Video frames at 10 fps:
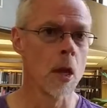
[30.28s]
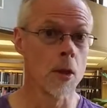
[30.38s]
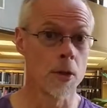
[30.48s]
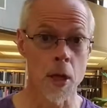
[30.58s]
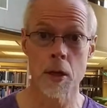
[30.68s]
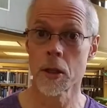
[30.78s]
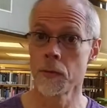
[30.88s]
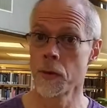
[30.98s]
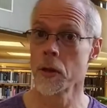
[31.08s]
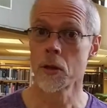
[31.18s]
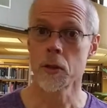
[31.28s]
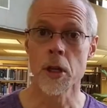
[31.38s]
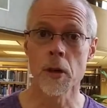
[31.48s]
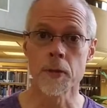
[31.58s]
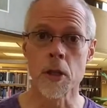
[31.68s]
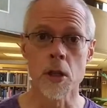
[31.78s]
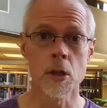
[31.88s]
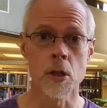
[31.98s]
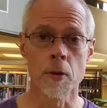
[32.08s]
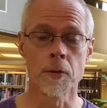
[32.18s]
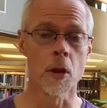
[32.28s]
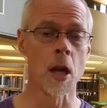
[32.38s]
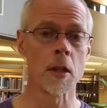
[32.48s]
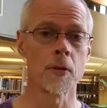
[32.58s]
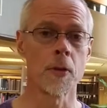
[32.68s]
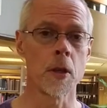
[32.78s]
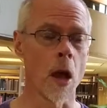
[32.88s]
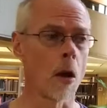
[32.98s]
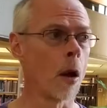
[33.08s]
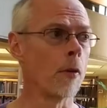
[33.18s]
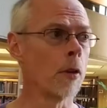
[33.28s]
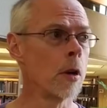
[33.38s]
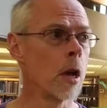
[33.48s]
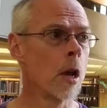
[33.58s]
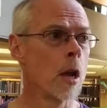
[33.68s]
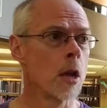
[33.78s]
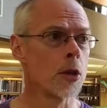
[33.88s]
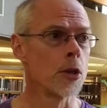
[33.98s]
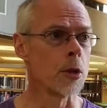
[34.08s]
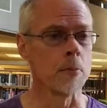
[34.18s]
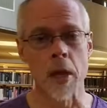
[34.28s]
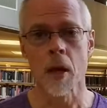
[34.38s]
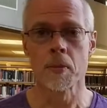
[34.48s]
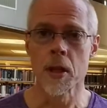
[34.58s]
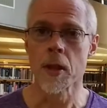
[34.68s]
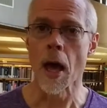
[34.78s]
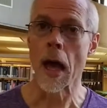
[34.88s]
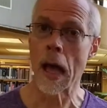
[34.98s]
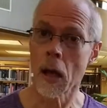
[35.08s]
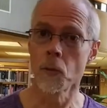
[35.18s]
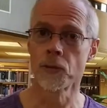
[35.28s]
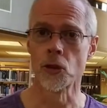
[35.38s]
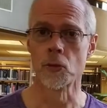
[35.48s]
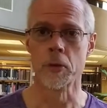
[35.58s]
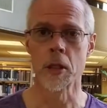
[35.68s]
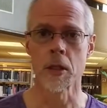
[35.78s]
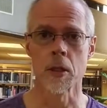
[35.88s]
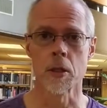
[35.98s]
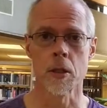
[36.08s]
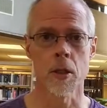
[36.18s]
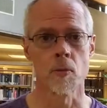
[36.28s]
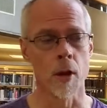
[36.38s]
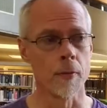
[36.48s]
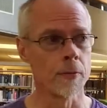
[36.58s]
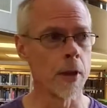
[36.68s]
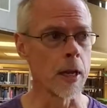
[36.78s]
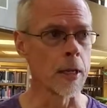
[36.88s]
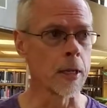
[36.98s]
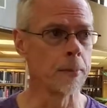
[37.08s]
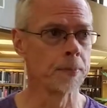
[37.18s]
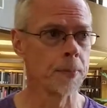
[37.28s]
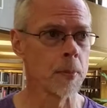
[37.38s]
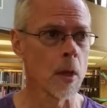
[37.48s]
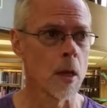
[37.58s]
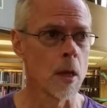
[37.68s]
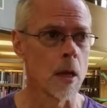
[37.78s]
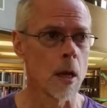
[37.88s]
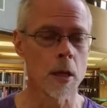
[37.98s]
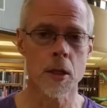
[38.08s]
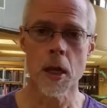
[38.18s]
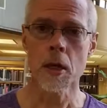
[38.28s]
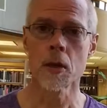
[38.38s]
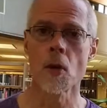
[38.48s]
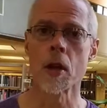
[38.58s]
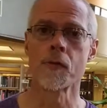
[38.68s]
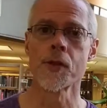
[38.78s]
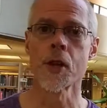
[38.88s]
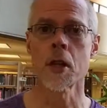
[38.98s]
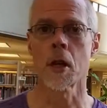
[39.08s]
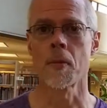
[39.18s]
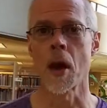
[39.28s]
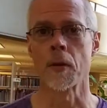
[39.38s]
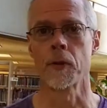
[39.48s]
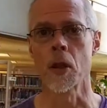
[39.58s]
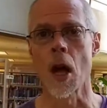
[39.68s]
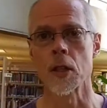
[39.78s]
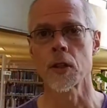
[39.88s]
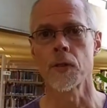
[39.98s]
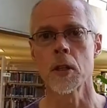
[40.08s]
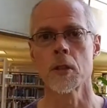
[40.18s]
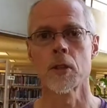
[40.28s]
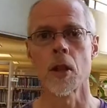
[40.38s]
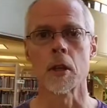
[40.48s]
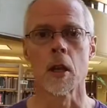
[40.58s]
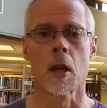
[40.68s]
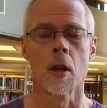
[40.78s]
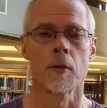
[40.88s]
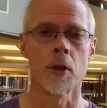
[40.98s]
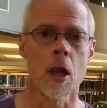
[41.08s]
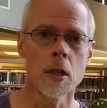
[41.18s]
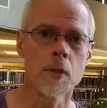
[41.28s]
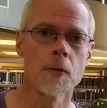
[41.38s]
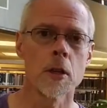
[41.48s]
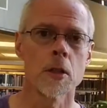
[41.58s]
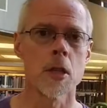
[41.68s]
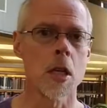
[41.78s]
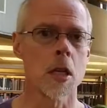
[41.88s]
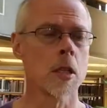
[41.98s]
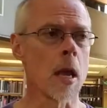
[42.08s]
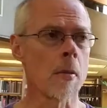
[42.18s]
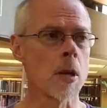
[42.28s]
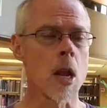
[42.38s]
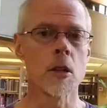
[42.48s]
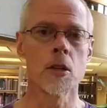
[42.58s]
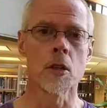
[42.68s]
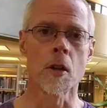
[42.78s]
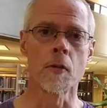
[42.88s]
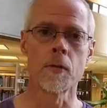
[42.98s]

That is a very good definition of philosophy. However, it may not be that helpful because it's somewhat vague. A second way of thinking about philosophy is that philosophy is the examination of